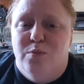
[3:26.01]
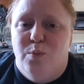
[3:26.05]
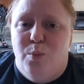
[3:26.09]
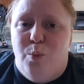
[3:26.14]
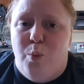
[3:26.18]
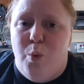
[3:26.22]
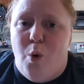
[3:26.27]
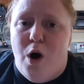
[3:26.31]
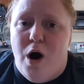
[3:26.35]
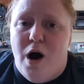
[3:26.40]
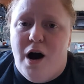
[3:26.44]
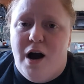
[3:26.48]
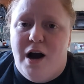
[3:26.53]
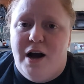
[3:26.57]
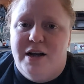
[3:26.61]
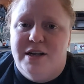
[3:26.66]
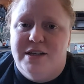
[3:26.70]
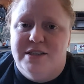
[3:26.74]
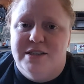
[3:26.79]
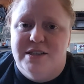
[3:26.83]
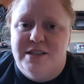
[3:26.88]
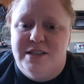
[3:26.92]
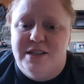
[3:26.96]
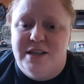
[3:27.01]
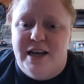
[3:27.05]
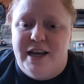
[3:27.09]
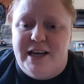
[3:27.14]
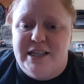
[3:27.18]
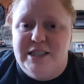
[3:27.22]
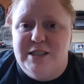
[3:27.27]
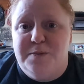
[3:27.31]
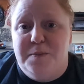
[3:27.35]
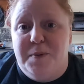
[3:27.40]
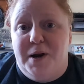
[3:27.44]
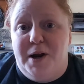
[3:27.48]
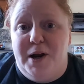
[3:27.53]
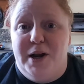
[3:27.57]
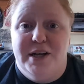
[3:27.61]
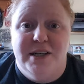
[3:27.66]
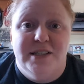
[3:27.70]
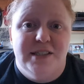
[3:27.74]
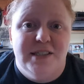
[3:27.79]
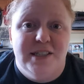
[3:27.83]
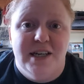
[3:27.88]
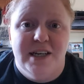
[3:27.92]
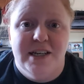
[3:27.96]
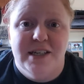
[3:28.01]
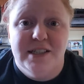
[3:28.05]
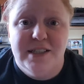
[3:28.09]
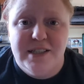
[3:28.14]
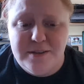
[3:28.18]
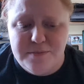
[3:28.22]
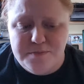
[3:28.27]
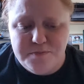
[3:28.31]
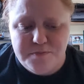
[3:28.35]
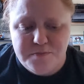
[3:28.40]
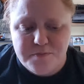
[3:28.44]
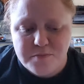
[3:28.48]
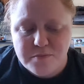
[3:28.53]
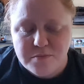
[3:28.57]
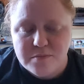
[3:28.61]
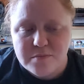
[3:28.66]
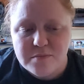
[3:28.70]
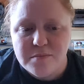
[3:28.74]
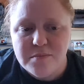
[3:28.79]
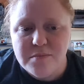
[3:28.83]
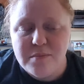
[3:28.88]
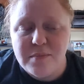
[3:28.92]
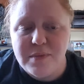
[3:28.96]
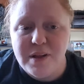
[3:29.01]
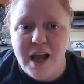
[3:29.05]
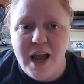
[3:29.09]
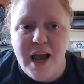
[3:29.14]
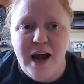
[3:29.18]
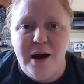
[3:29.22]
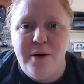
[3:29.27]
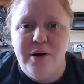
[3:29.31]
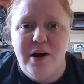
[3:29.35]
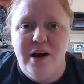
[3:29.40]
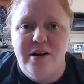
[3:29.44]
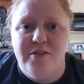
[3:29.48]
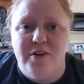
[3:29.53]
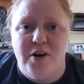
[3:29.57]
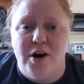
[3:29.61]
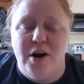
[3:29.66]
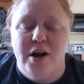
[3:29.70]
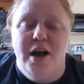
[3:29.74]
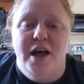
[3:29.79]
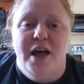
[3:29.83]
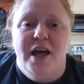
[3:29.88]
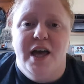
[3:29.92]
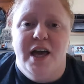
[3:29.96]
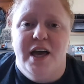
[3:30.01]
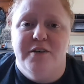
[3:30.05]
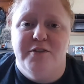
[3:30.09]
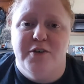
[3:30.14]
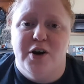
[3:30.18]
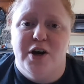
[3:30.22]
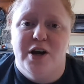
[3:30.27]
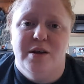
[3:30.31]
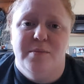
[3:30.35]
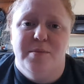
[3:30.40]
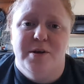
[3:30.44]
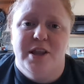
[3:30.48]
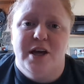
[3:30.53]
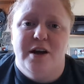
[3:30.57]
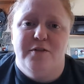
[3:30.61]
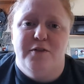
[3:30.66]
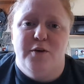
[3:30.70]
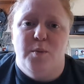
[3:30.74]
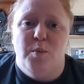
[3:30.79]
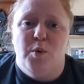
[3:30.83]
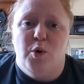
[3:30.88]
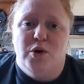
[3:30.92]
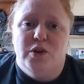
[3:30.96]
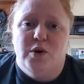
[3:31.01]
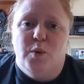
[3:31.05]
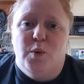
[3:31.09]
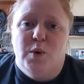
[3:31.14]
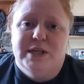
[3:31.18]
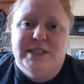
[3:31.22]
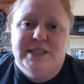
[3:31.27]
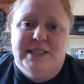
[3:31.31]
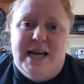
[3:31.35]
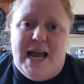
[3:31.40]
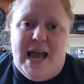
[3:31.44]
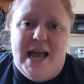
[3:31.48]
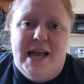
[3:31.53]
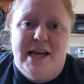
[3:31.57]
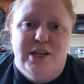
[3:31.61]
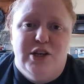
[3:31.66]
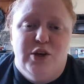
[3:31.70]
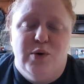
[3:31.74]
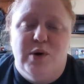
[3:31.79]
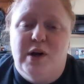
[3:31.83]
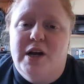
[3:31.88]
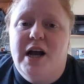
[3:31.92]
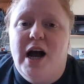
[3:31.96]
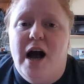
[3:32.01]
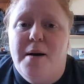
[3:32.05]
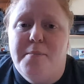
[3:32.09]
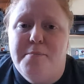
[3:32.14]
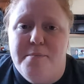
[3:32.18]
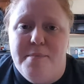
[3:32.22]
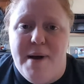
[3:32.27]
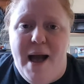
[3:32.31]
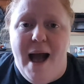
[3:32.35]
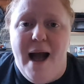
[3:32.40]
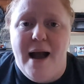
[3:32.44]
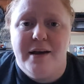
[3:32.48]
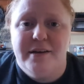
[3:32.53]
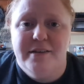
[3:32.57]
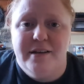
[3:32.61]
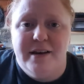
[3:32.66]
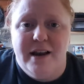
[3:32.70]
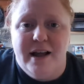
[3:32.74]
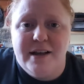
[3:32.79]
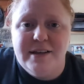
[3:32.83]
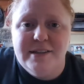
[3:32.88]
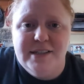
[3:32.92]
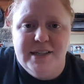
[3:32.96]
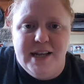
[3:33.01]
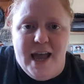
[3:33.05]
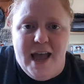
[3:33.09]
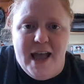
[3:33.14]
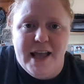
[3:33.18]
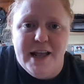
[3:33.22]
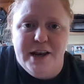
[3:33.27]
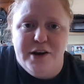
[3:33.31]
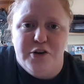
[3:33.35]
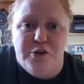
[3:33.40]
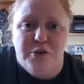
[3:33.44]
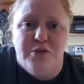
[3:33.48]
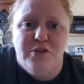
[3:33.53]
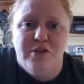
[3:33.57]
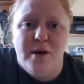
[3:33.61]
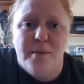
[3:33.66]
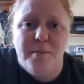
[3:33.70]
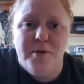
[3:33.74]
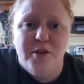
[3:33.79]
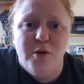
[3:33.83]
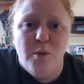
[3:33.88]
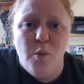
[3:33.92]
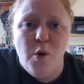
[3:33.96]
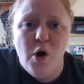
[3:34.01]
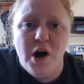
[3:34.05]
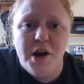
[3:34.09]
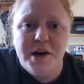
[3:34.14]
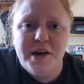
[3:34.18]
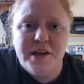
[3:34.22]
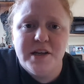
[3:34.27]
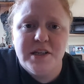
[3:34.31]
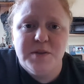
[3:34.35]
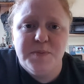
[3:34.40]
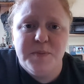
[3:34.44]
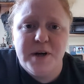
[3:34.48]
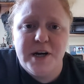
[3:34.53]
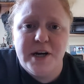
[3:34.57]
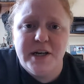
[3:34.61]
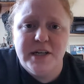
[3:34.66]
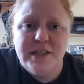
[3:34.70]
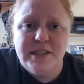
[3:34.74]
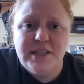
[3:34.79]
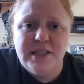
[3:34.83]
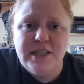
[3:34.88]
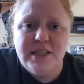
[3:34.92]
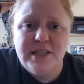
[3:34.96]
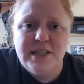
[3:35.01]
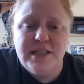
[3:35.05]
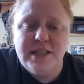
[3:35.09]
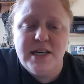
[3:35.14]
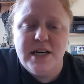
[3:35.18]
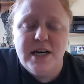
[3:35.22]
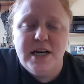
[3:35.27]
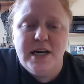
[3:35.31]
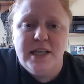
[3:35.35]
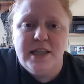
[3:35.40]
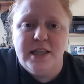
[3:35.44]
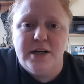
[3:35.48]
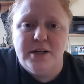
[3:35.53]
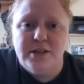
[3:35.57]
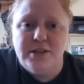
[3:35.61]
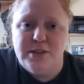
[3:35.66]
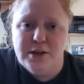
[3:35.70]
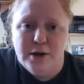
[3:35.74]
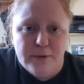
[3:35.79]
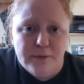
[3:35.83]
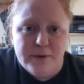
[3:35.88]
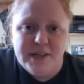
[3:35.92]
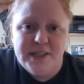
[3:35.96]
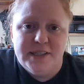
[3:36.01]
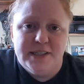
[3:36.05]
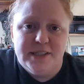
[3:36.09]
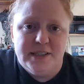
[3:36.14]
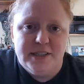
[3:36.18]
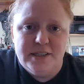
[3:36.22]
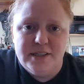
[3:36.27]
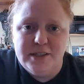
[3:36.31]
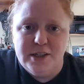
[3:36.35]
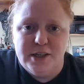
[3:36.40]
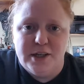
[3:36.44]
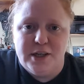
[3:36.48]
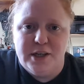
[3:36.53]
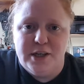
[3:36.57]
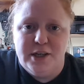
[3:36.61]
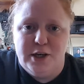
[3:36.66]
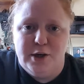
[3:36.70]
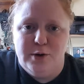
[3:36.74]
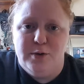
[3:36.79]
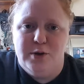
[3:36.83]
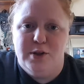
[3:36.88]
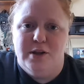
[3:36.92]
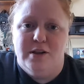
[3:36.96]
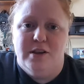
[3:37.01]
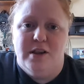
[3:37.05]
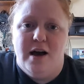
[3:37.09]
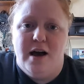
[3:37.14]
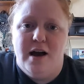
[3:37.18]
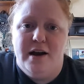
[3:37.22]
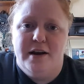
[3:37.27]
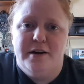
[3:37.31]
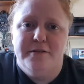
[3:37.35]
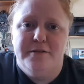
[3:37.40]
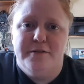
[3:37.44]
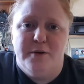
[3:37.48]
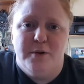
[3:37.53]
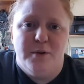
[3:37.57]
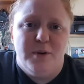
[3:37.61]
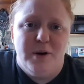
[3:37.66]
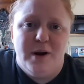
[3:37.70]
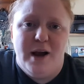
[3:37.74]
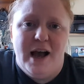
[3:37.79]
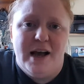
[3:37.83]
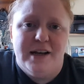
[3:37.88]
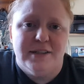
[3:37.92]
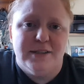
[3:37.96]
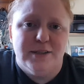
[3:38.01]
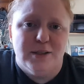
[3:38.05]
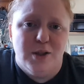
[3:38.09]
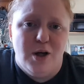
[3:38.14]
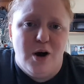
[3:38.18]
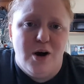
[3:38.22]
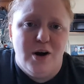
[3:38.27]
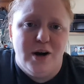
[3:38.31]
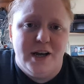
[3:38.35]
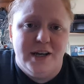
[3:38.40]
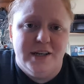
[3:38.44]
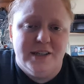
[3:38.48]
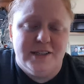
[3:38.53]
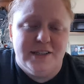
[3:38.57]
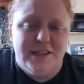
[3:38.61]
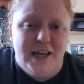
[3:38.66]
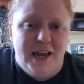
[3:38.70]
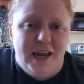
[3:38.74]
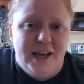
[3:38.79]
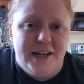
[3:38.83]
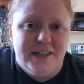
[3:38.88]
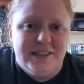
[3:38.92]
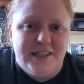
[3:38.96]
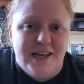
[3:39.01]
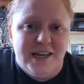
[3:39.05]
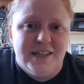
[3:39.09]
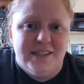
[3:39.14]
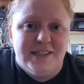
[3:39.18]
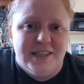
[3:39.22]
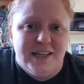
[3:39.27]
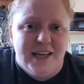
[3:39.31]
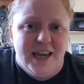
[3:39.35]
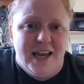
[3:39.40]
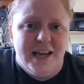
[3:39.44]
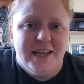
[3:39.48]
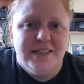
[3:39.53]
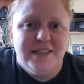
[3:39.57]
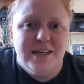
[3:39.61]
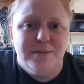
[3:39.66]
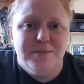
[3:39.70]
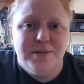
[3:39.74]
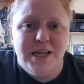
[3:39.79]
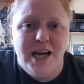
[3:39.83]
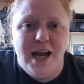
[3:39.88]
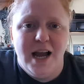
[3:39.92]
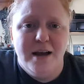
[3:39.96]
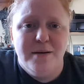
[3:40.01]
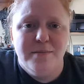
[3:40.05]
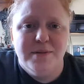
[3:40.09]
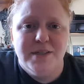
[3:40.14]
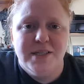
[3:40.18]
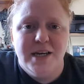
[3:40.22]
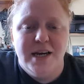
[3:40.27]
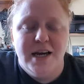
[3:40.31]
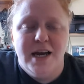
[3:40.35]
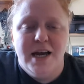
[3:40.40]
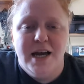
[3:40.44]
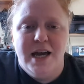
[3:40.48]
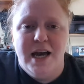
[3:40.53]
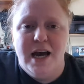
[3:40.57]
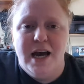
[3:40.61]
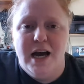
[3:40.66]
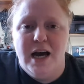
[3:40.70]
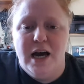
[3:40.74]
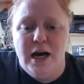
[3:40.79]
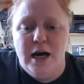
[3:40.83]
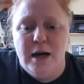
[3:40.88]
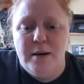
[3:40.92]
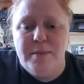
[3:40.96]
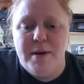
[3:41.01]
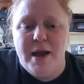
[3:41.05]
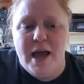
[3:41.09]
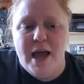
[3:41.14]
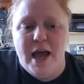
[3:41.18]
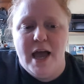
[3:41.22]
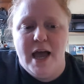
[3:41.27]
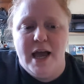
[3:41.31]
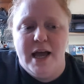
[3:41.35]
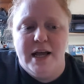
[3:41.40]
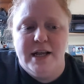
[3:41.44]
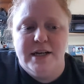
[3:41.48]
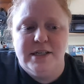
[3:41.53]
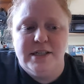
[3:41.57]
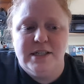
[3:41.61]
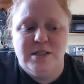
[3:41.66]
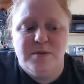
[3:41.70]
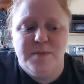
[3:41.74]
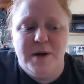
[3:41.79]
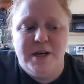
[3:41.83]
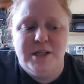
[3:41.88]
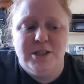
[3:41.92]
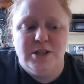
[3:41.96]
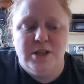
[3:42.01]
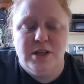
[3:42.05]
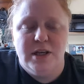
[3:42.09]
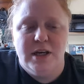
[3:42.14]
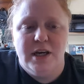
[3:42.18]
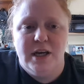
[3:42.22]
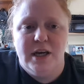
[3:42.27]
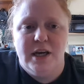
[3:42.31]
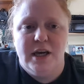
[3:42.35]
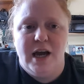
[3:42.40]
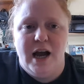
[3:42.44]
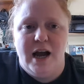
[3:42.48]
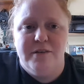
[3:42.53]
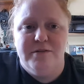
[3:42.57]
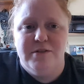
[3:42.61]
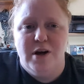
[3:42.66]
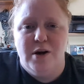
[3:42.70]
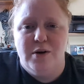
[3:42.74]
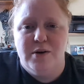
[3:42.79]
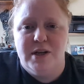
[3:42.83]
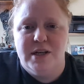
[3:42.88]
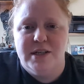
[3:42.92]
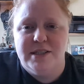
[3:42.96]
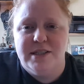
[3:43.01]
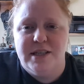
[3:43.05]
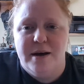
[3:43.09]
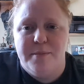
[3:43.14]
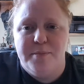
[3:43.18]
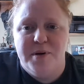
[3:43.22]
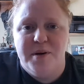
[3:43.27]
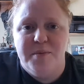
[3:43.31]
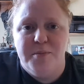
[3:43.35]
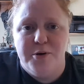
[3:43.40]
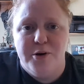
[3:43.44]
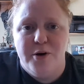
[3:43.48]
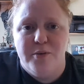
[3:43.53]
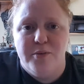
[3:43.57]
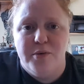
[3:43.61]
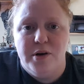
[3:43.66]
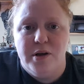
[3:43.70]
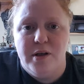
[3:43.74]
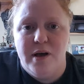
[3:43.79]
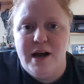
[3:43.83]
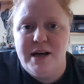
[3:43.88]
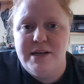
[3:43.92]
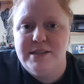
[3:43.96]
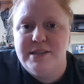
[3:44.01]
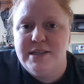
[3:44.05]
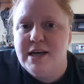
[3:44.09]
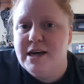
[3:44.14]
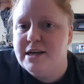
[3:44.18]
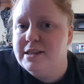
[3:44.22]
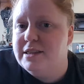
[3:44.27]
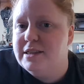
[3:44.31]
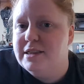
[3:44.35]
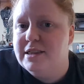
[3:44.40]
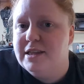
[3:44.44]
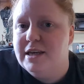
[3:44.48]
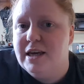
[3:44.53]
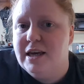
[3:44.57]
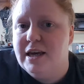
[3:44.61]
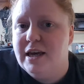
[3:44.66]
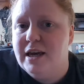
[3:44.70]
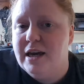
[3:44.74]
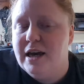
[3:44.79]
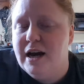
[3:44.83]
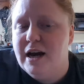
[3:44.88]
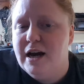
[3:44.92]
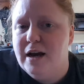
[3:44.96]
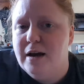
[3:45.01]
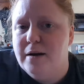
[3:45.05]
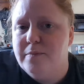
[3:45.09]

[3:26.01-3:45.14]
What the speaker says: wand experiences. However, if you're going to be there for more than one day and you could come back the next day and do some of the wand experiences, there's no reason to queue in the line for as long as they tend to get sometimes. And especially, I've noticed that people don't realize that the